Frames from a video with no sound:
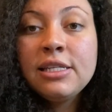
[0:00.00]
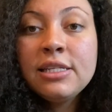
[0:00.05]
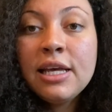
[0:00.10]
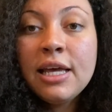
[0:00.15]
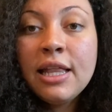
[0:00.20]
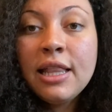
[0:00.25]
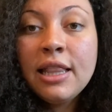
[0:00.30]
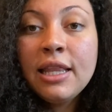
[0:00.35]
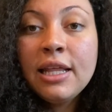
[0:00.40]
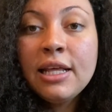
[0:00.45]

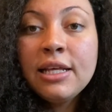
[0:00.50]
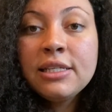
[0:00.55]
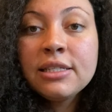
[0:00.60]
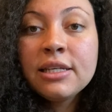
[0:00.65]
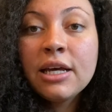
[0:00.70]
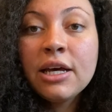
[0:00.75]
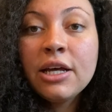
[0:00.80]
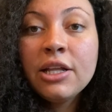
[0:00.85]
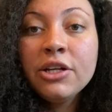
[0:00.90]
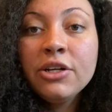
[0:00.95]
in this
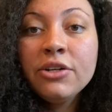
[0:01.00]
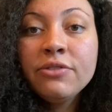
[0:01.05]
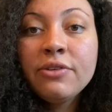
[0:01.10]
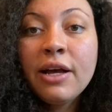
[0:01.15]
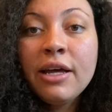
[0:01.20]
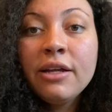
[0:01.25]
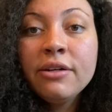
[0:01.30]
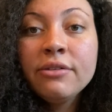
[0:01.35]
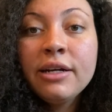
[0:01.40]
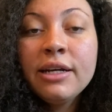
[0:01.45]
color
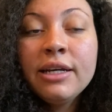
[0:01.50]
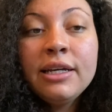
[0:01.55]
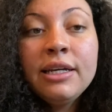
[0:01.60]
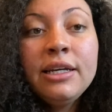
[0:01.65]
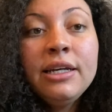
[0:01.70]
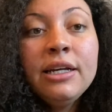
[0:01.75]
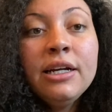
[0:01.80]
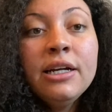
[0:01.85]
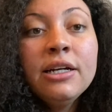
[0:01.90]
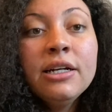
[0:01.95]
red right
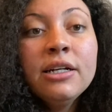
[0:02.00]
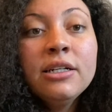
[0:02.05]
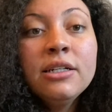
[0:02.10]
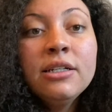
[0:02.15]
here.